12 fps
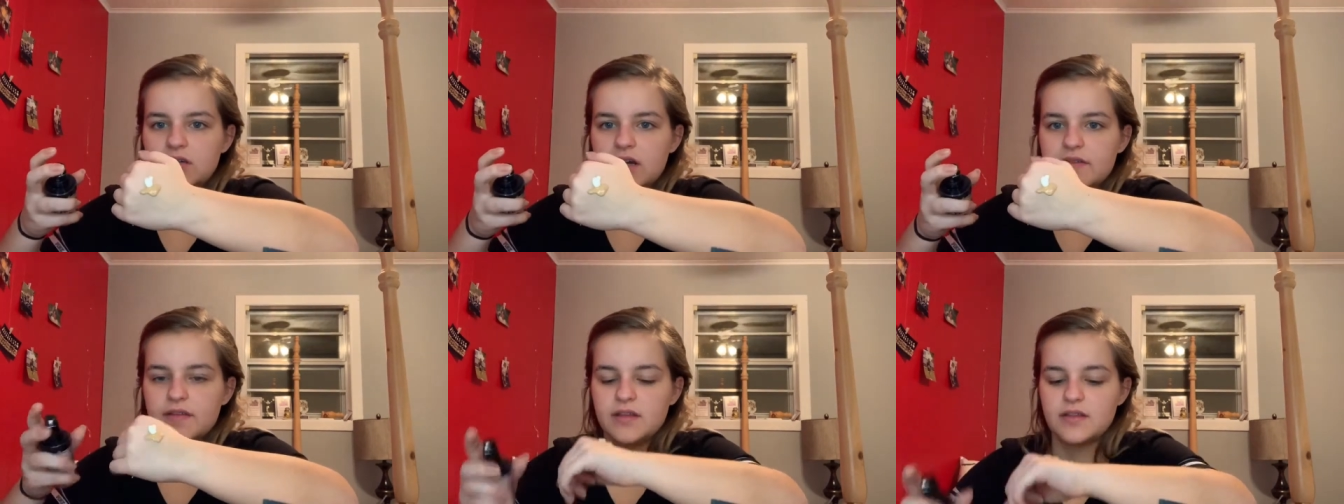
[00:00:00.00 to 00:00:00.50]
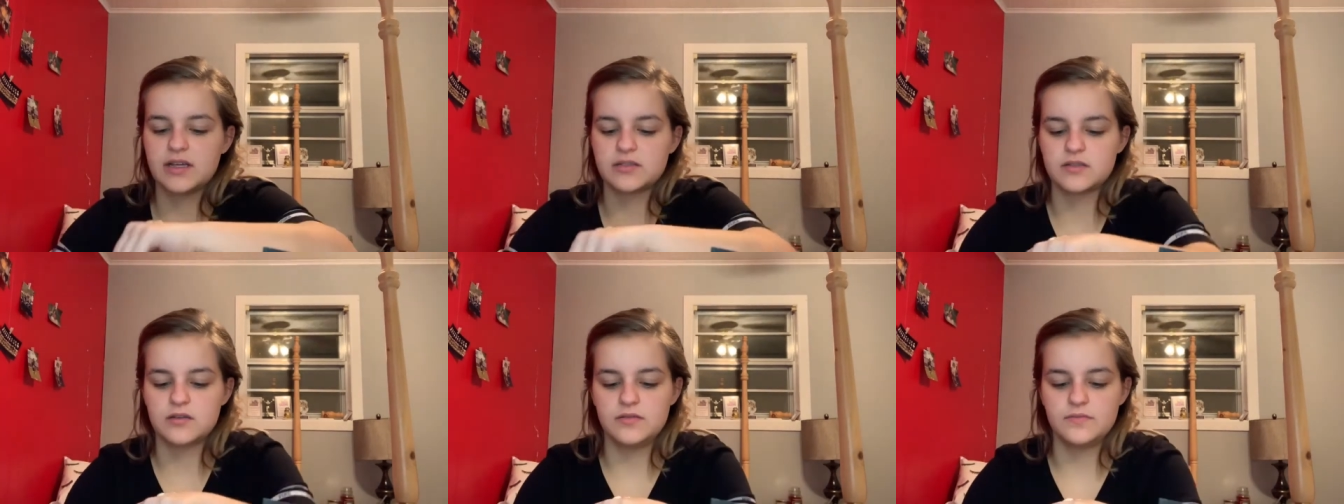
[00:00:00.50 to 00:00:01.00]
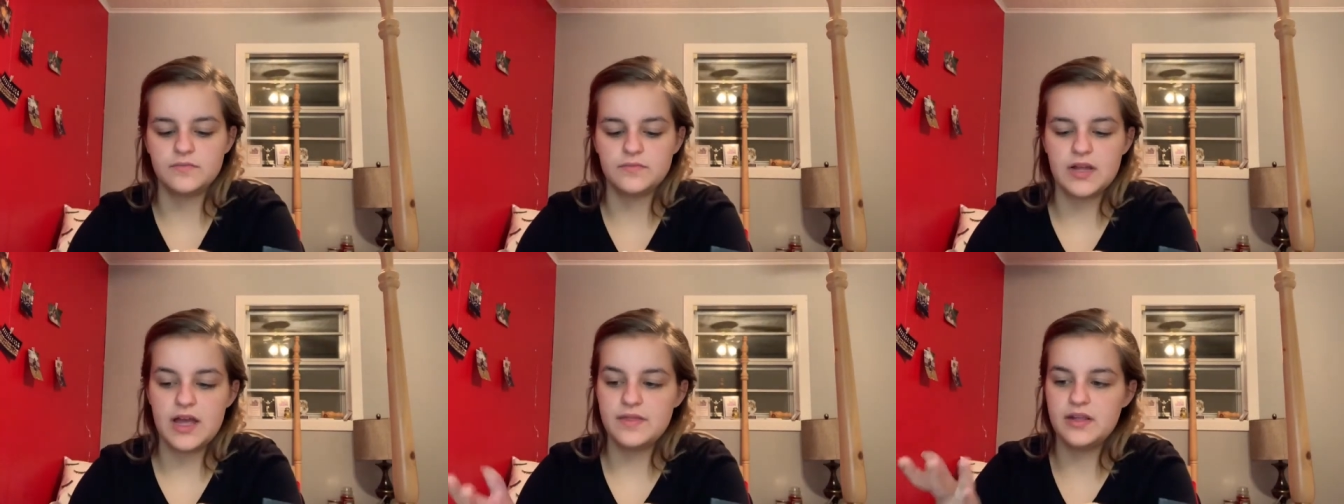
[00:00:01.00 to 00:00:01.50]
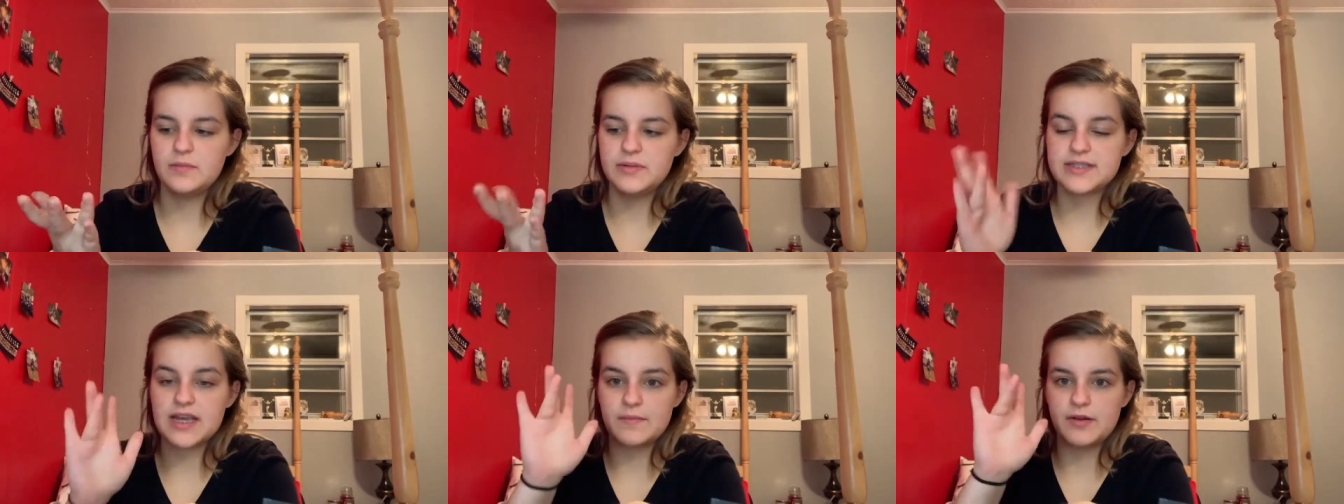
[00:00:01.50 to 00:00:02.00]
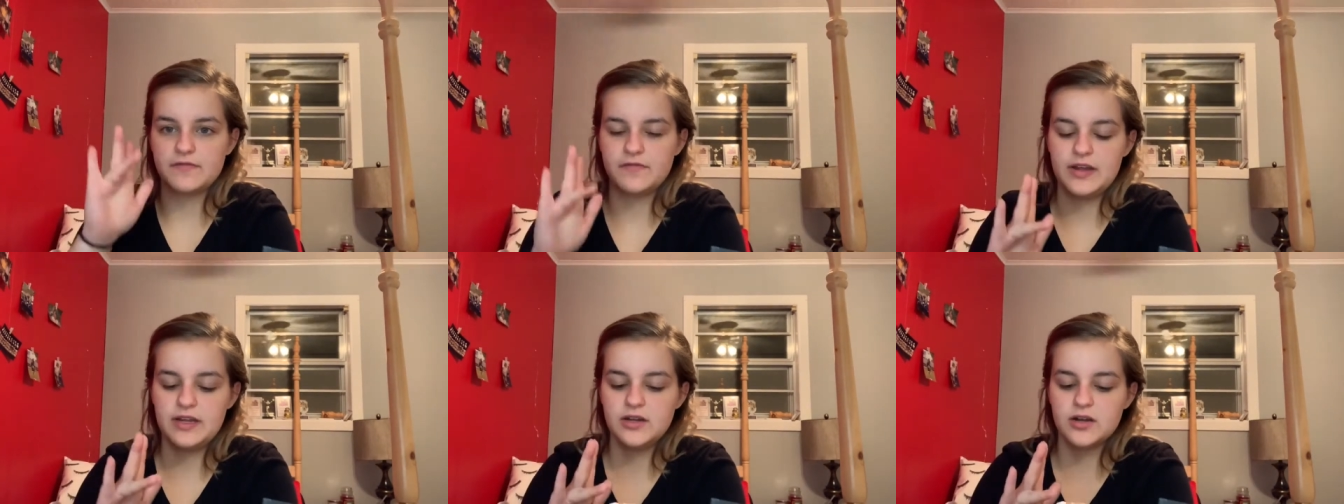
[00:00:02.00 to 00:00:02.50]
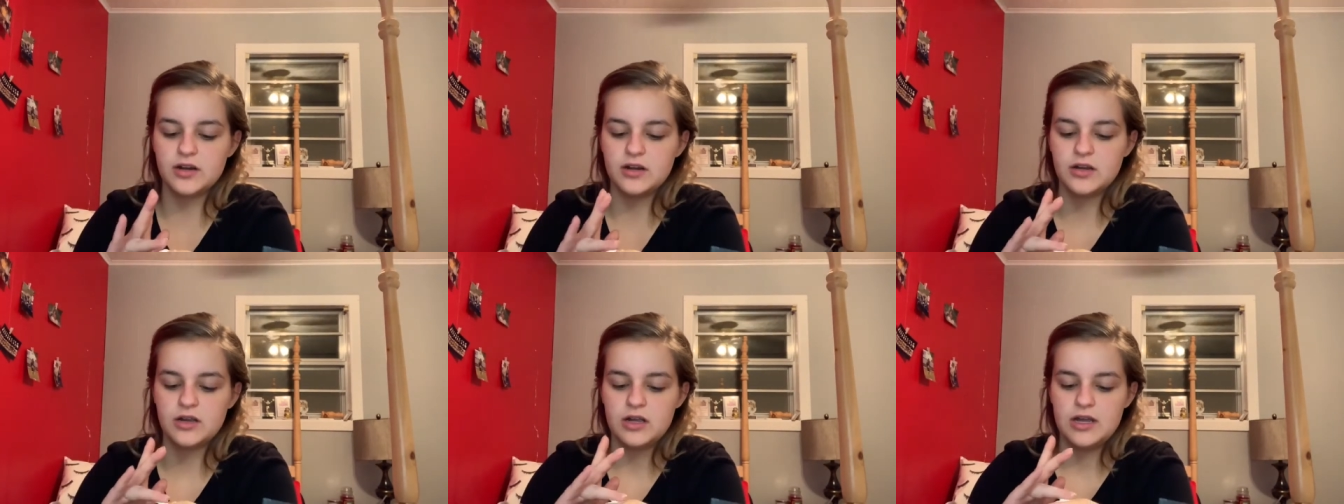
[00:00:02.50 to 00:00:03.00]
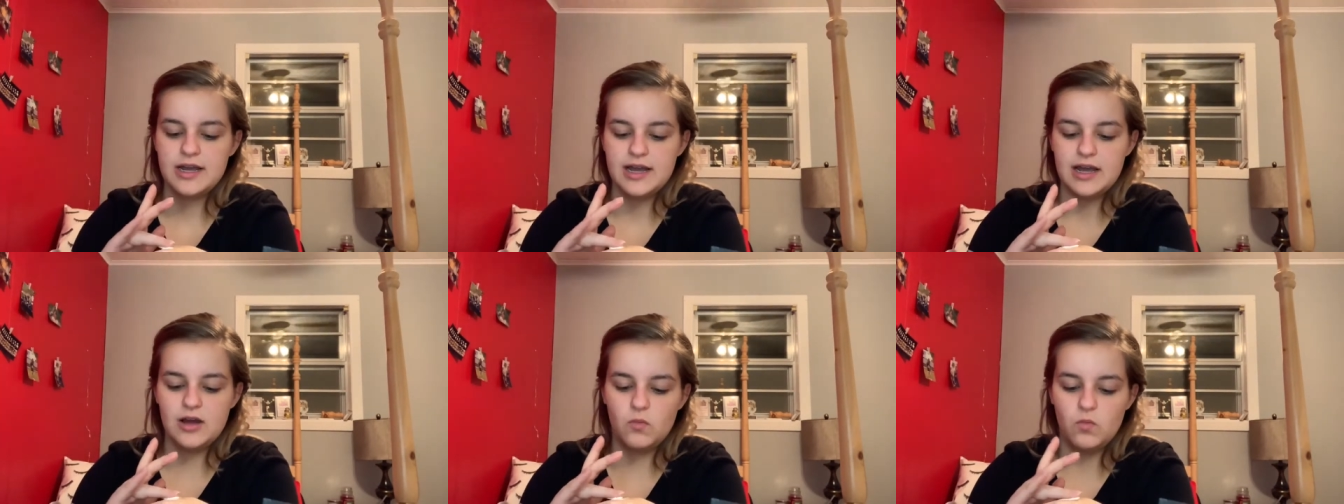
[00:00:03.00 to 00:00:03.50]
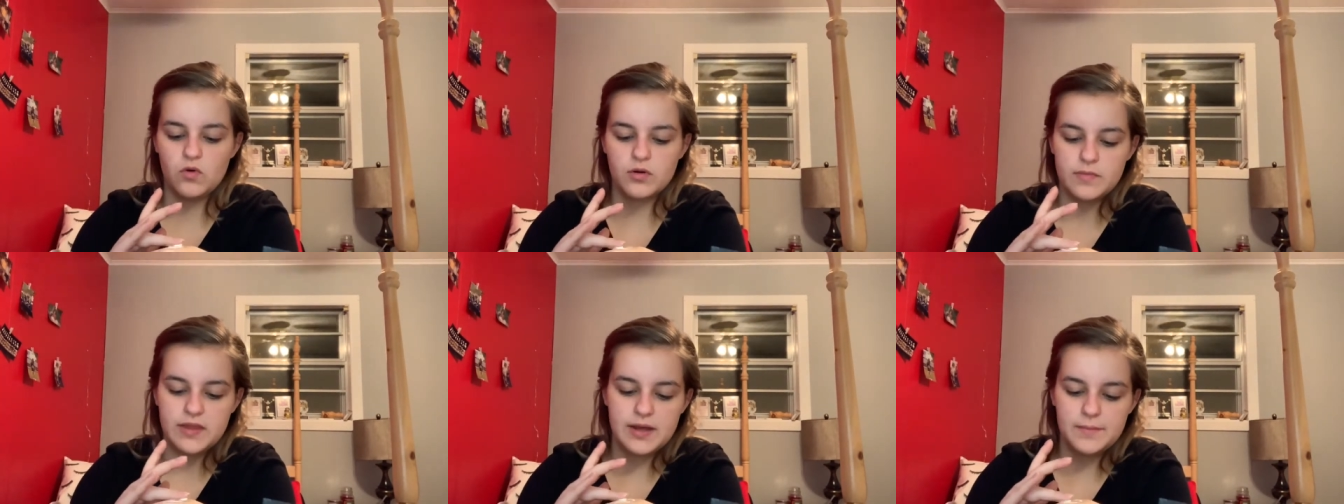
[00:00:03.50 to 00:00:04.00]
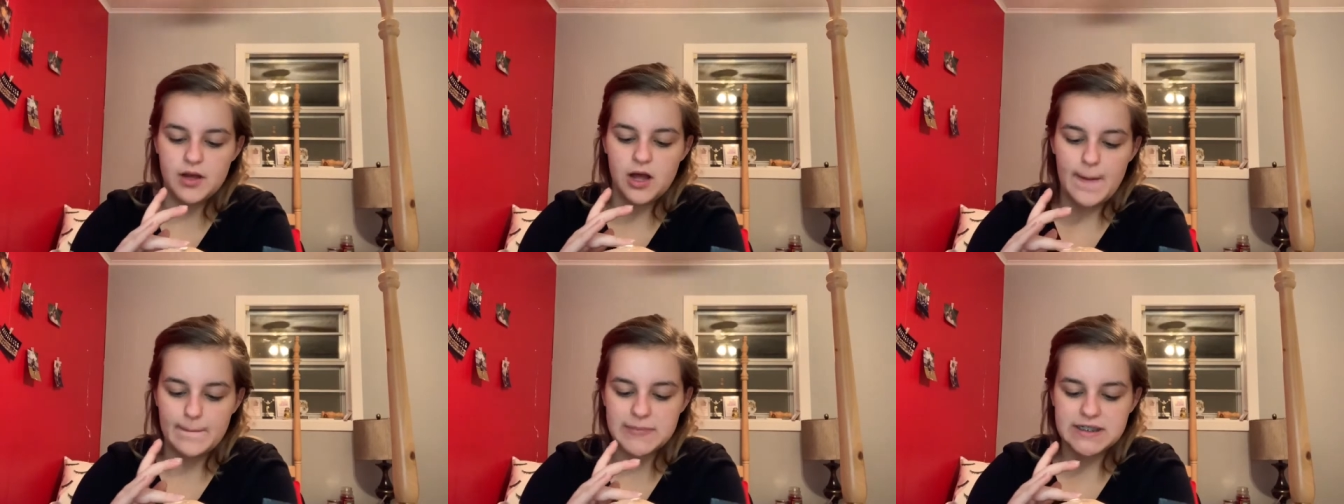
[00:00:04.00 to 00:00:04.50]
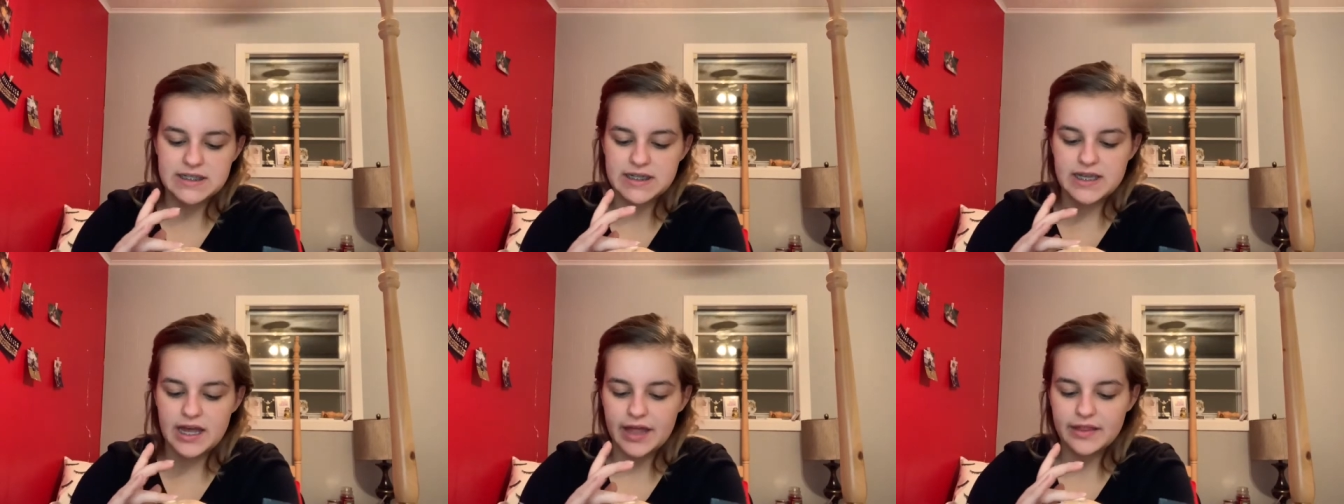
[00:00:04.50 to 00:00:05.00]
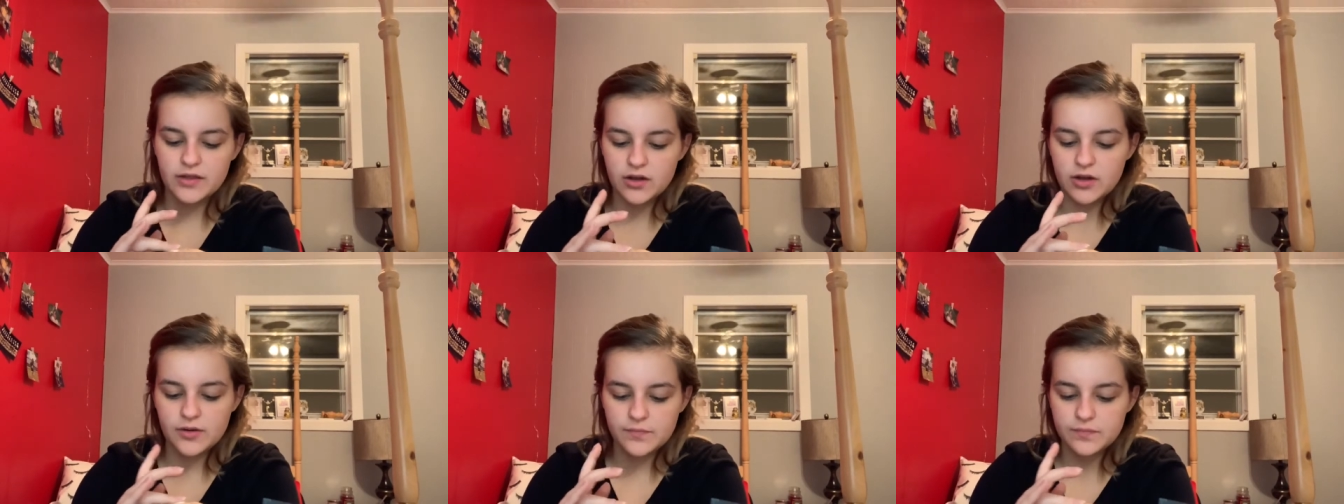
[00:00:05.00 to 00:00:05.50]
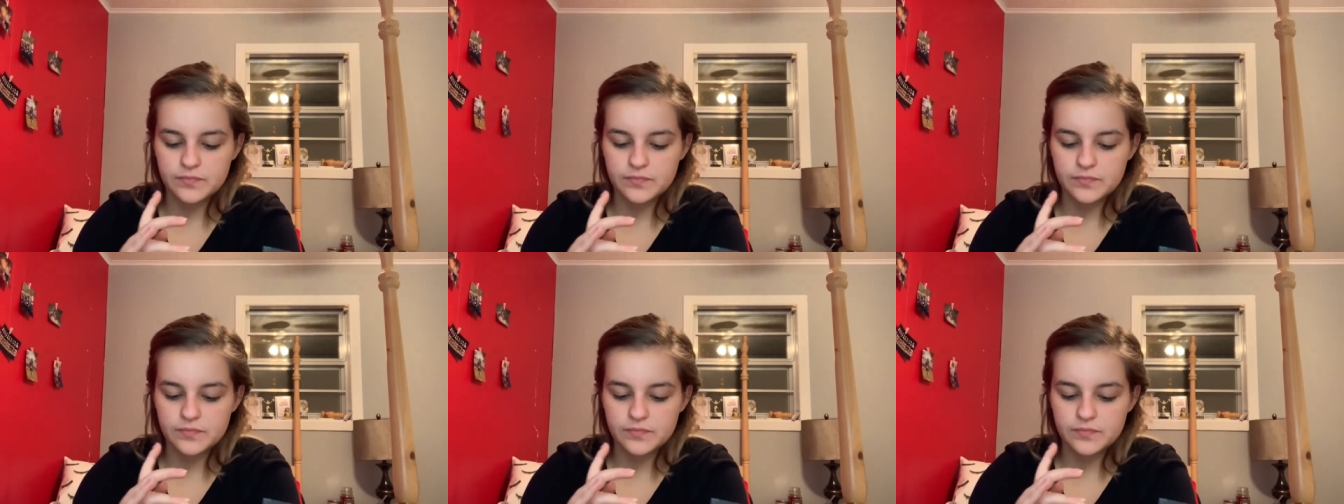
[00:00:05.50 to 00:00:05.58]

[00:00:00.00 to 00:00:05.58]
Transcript: i think that's good and then i'm gonna take my finger and warm them up together